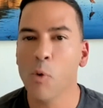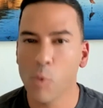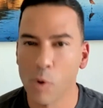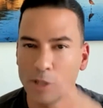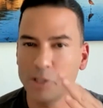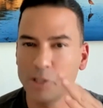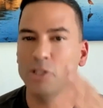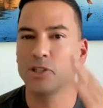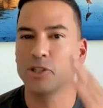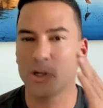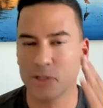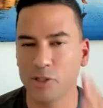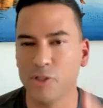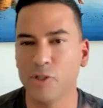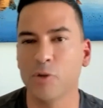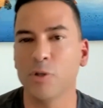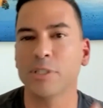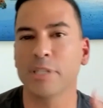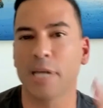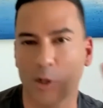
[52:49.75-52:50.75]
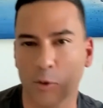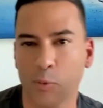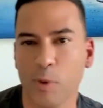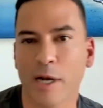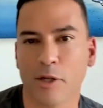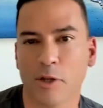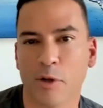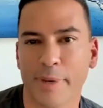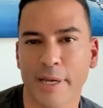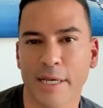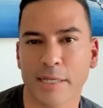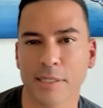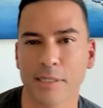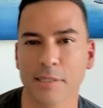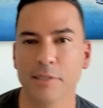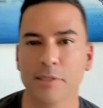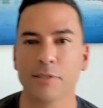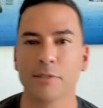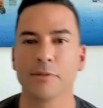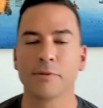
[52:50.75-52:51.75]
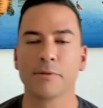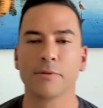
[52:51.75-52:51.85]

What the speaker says: once you start to do this on a regular basis.